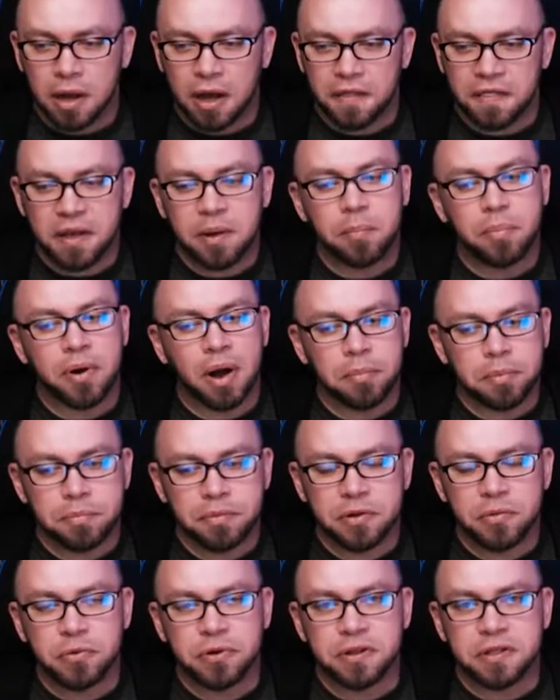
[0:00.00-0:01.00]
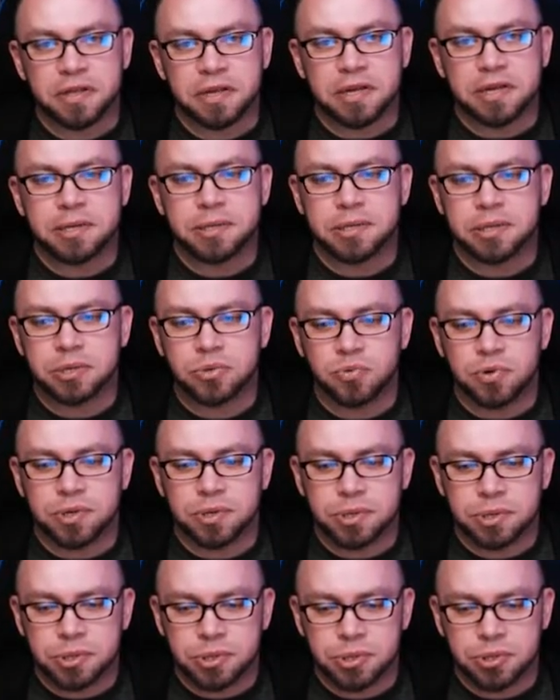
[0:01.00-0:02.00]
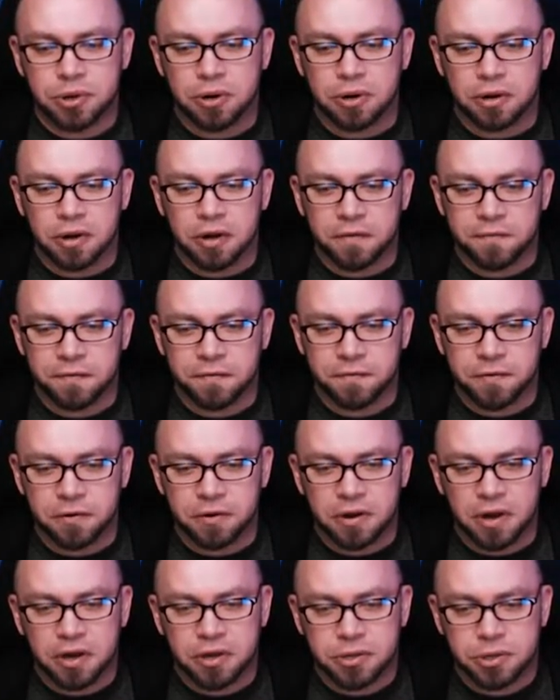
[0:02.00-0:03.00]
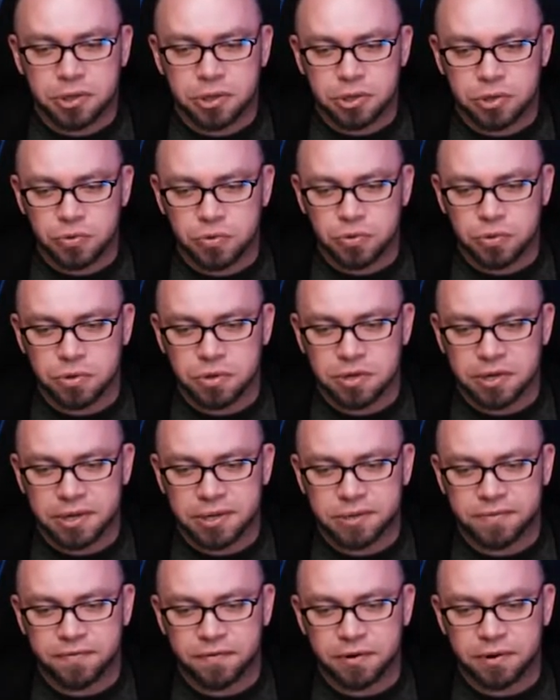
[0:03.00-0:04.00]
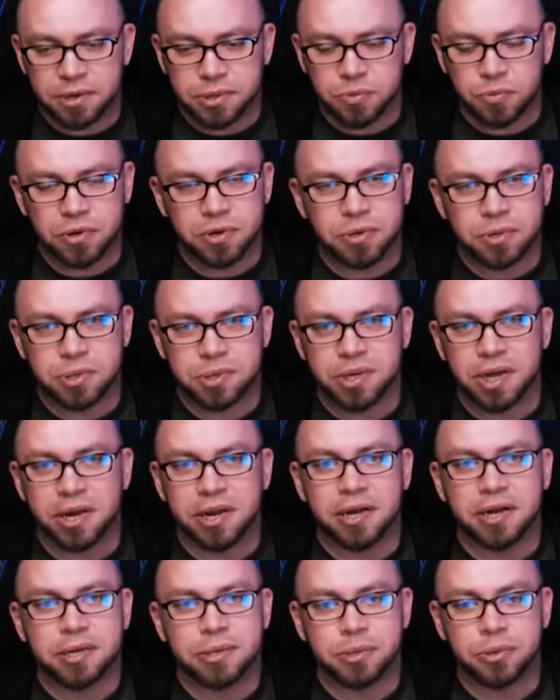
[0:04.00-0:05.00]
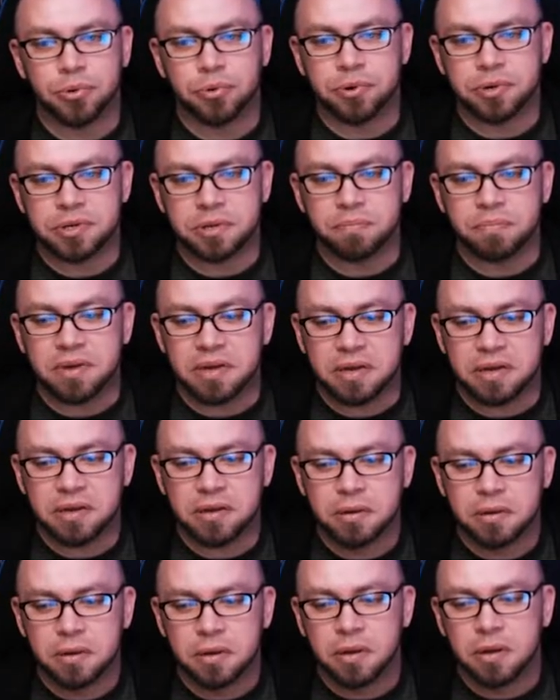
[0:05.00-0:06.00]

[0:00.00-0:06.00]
I think probably one of the easiest ways to start off, if you're not sure as far as what your setting is going to be,